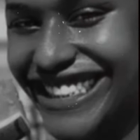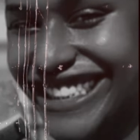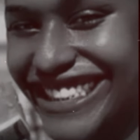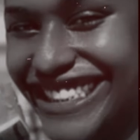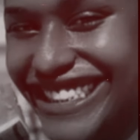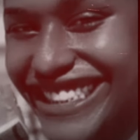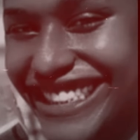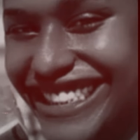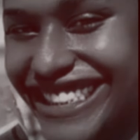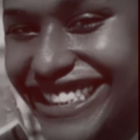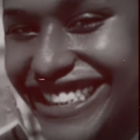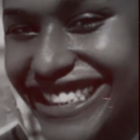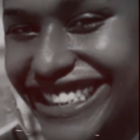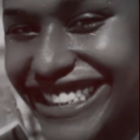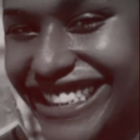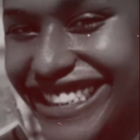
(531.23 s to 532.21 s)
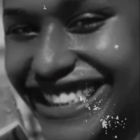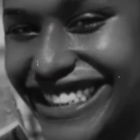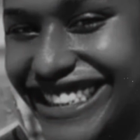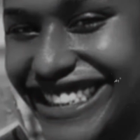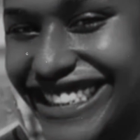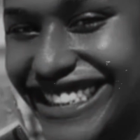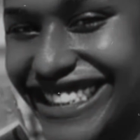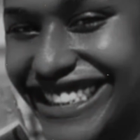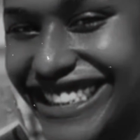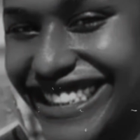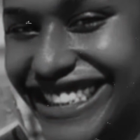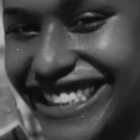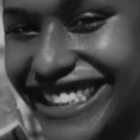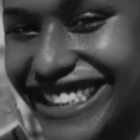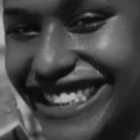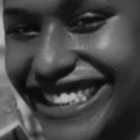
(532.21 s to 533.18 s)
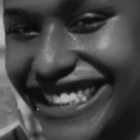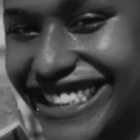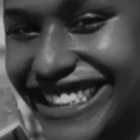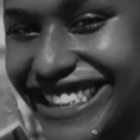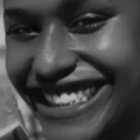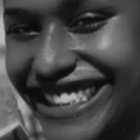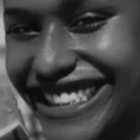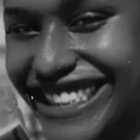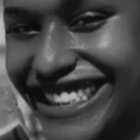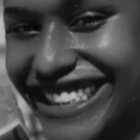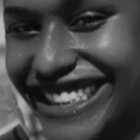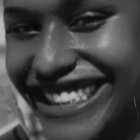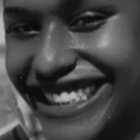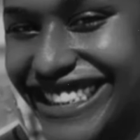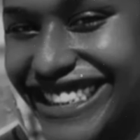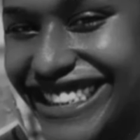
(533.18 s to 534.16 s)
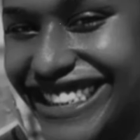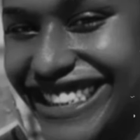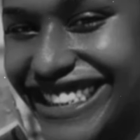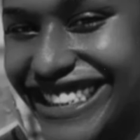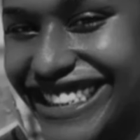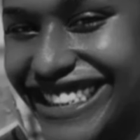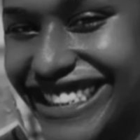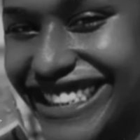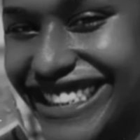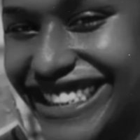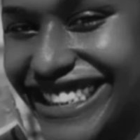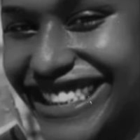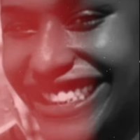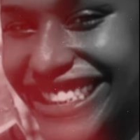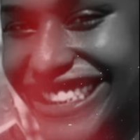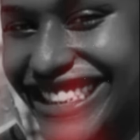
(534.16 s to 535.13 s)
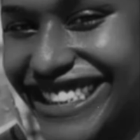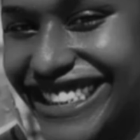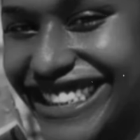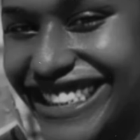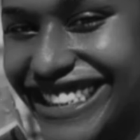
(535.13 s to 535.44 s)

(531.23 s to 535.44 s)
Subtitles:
(silent)